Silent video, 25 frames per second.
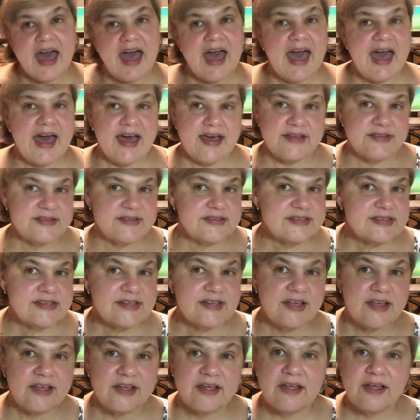As
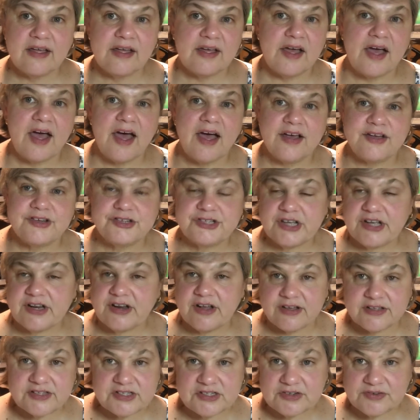Jane
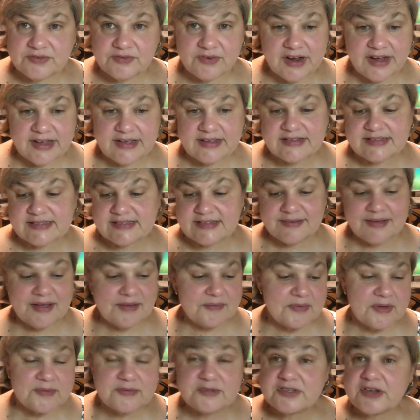Austen writes,
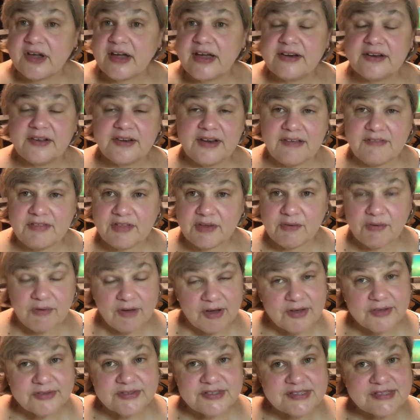I'm sorry I don't have the
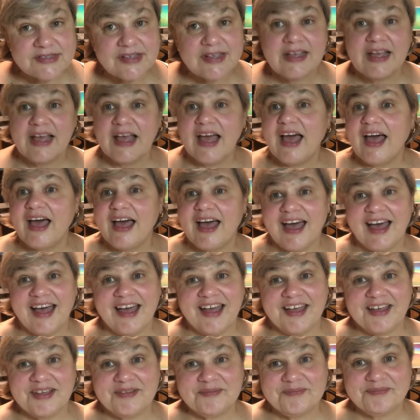quotes,
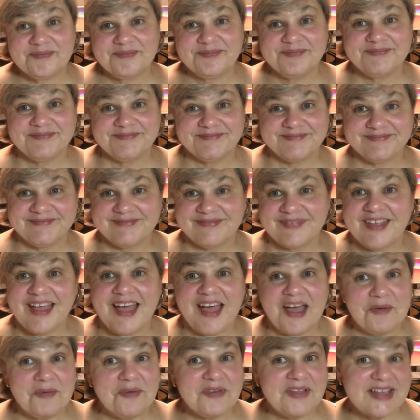
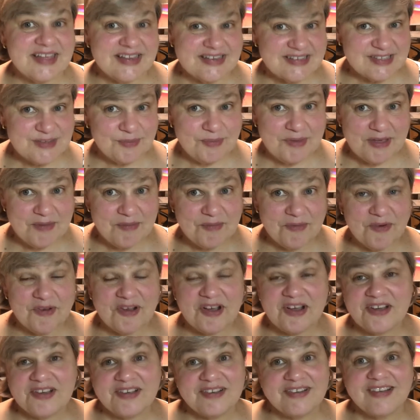I will get to be
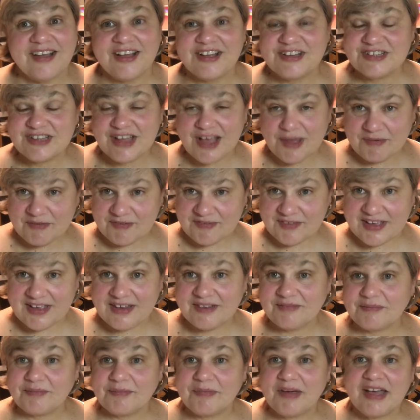more on top of
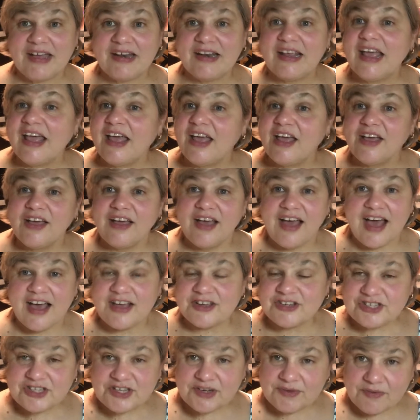it, but
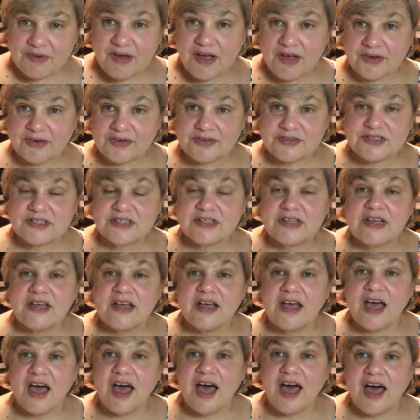as she wrote,
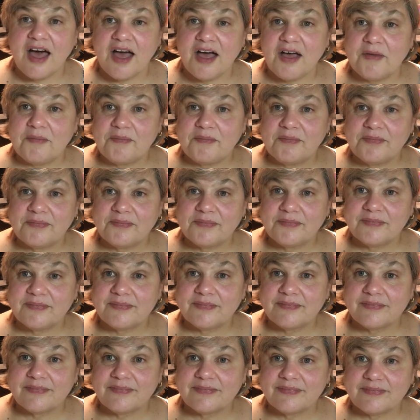
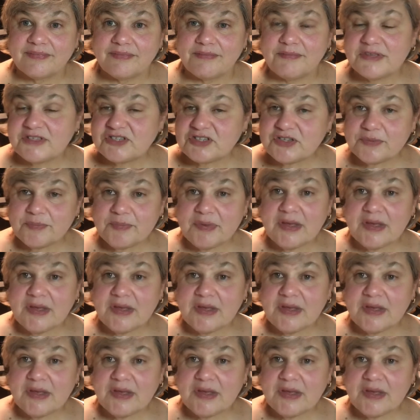Mr.